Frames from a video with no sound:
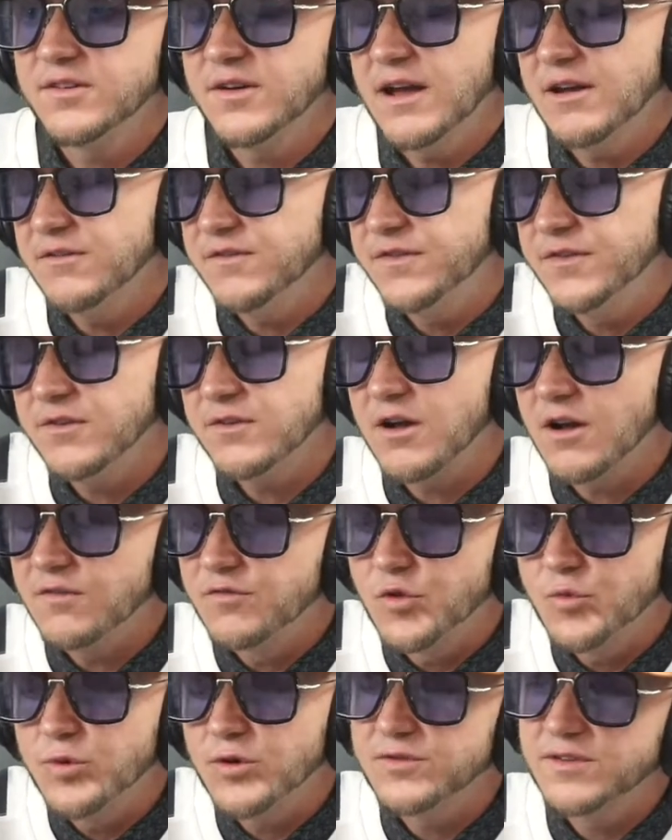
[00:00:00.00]
So I would feel
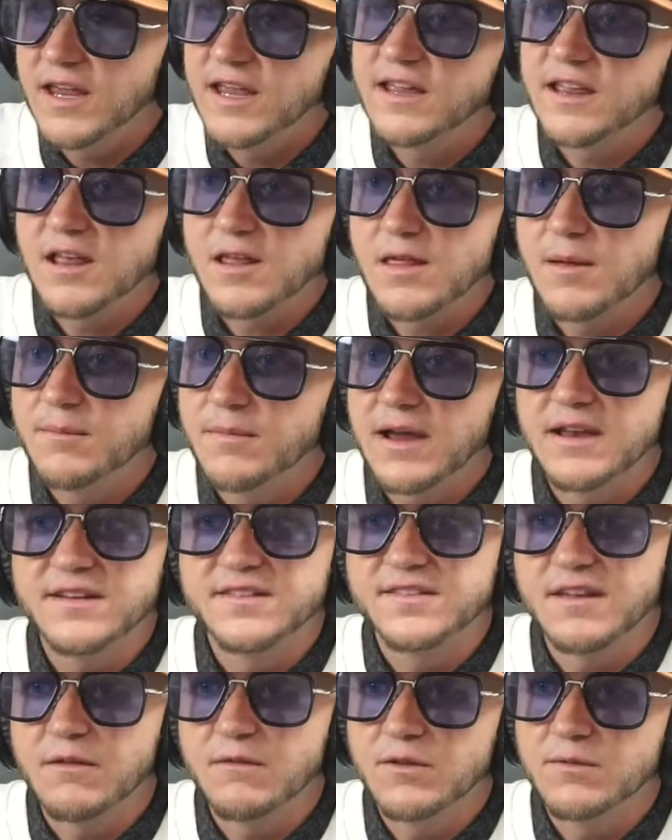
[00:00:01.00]
comfortable taking them
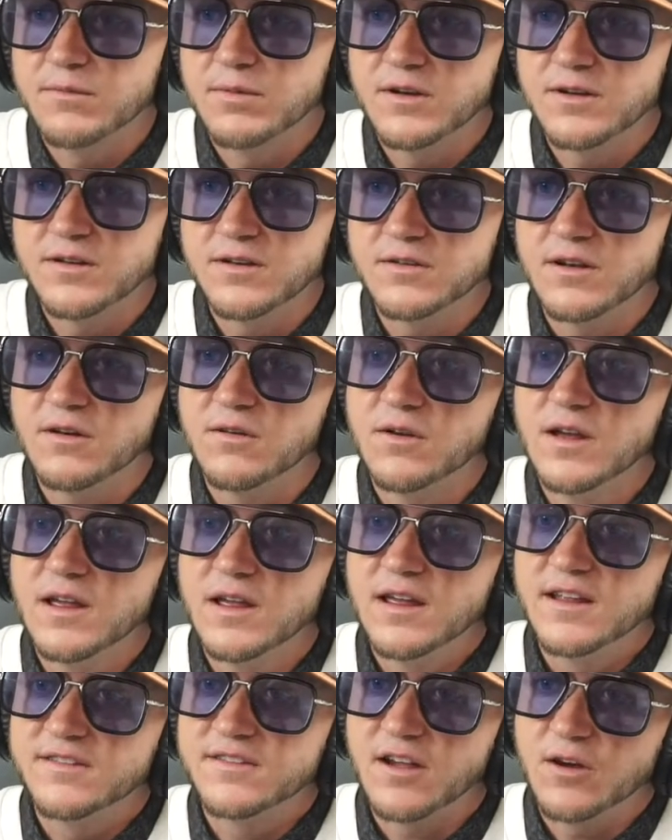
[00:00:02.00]
-7, but
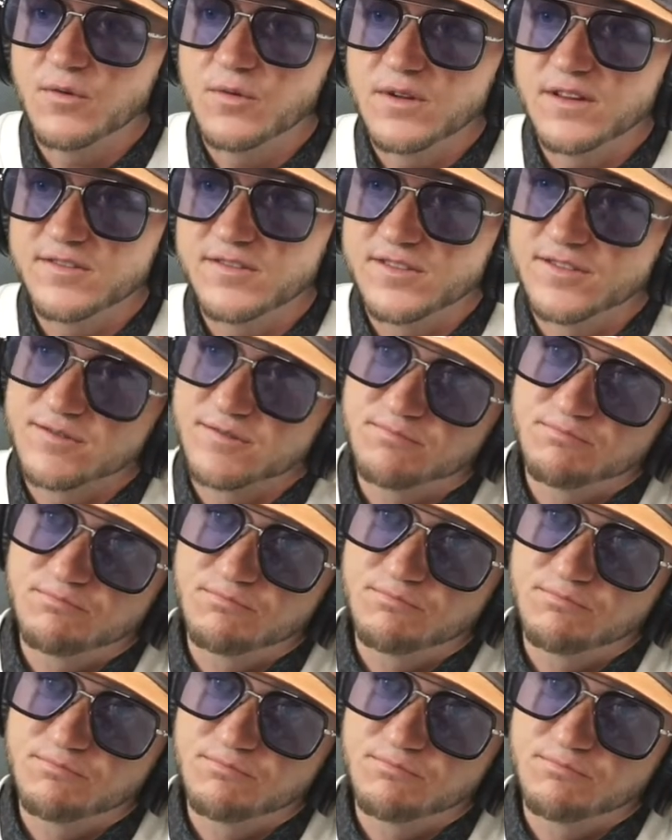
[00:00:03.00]
it's always.